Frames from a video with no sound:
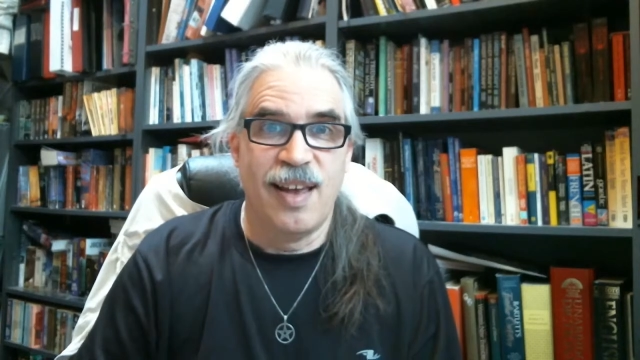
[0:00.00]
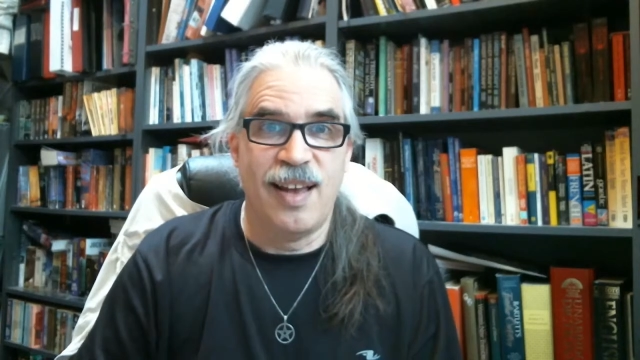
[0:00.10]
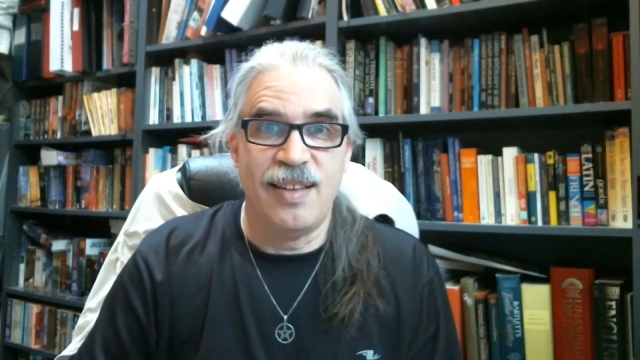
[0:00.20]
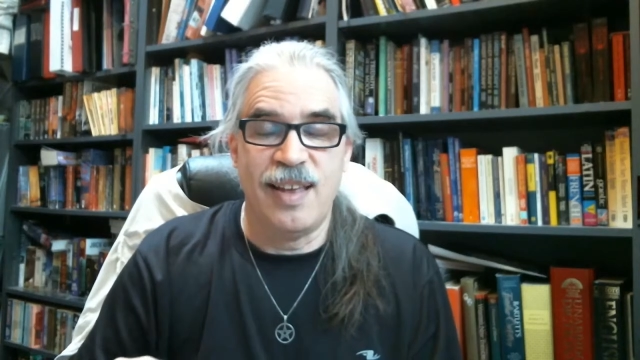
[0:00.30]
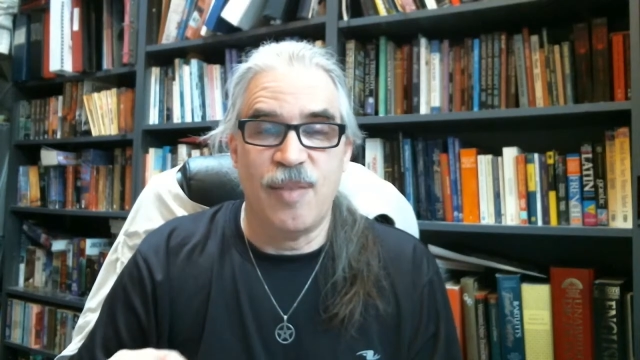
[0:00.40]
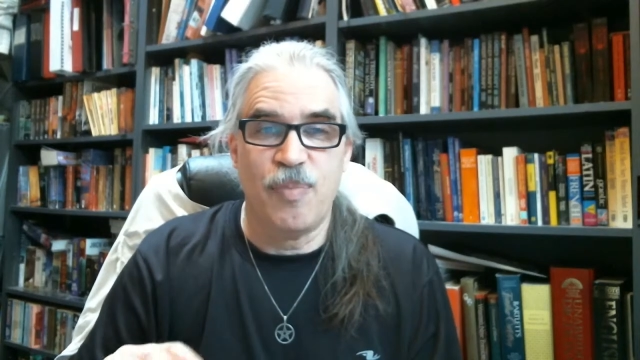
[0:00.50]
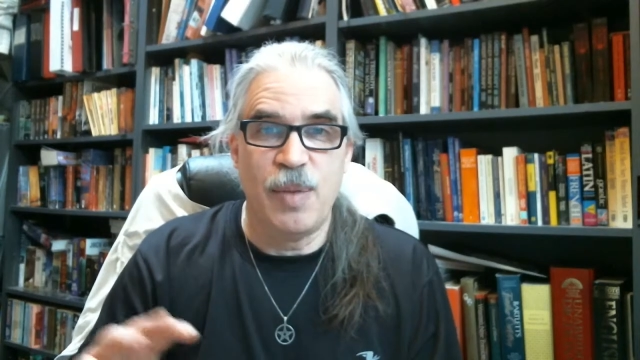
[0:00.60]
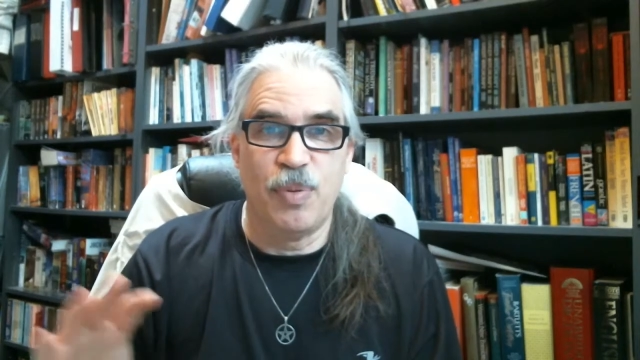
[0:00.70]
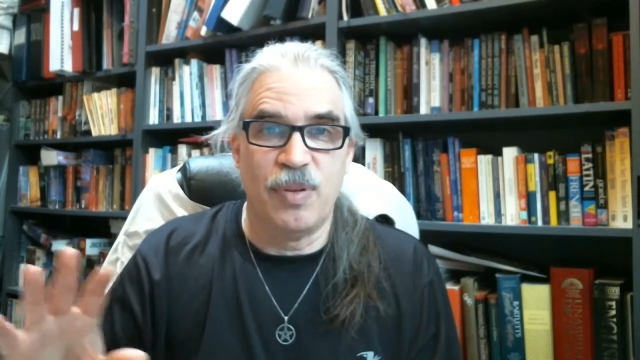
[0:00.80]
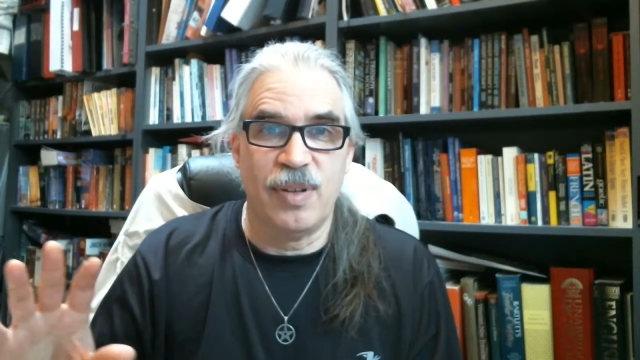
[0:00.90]
And yet
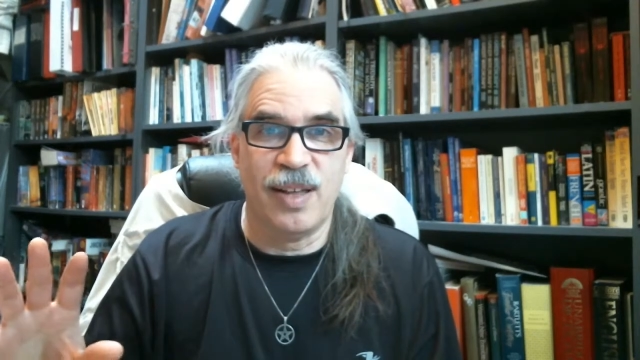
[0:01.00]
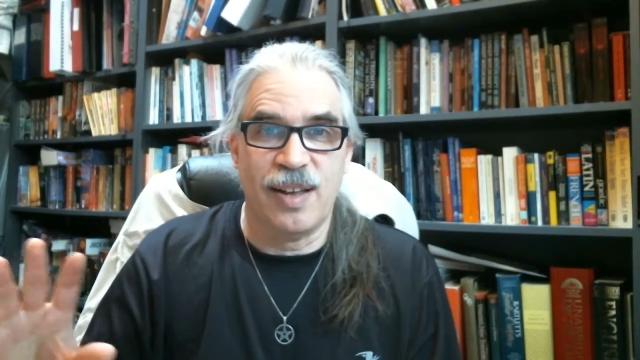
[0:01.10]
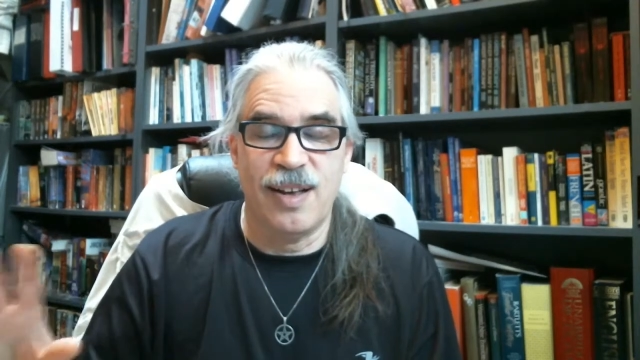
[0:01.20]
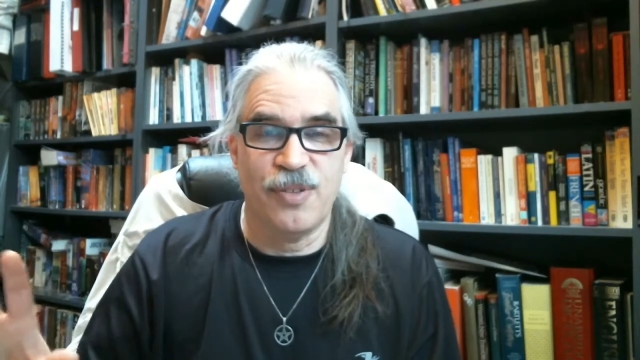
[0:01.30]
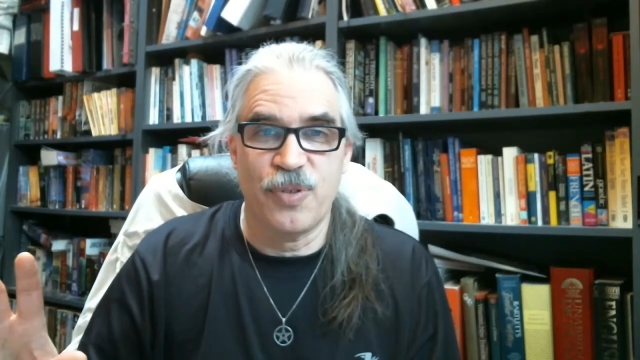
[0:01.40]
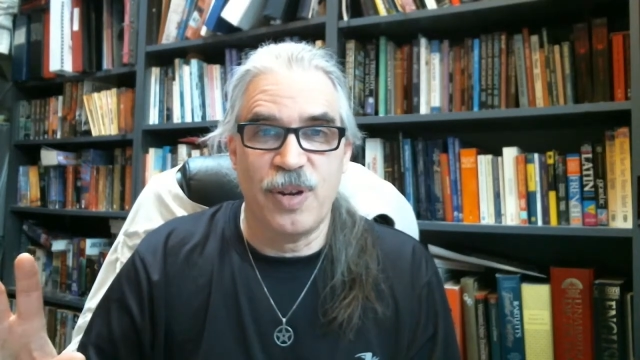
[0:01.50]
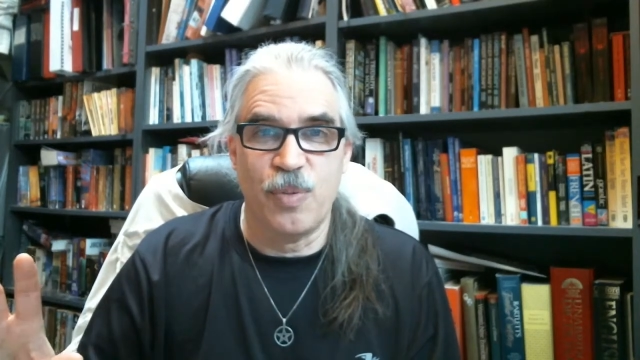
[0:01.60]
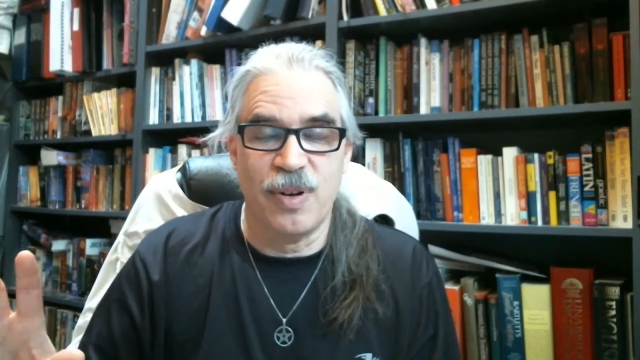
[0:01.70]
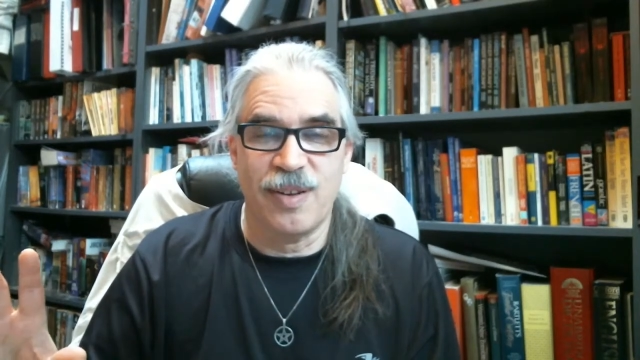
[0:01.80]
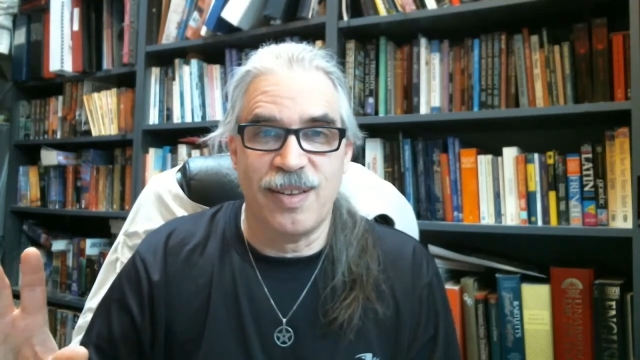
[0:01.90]
people in a country
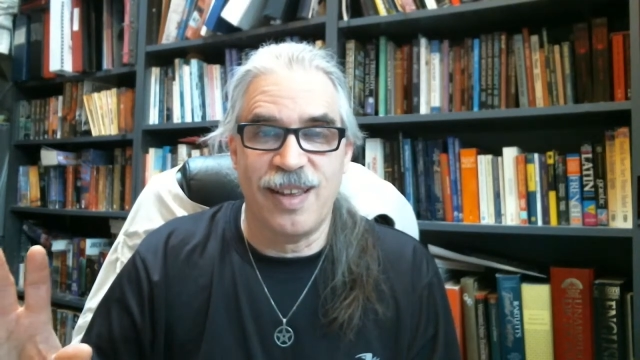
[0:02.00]
where